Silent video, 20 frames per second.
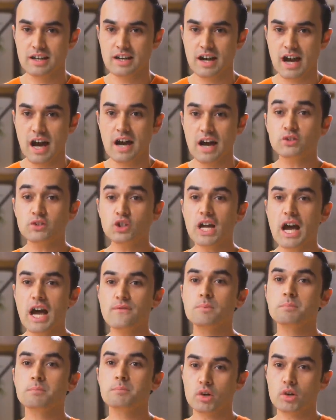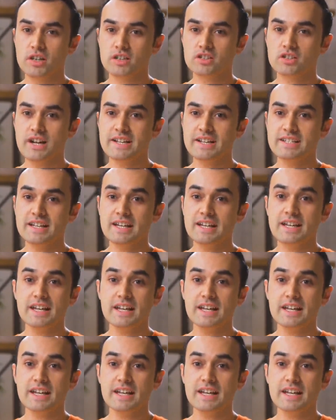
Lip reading: After you have a product idea in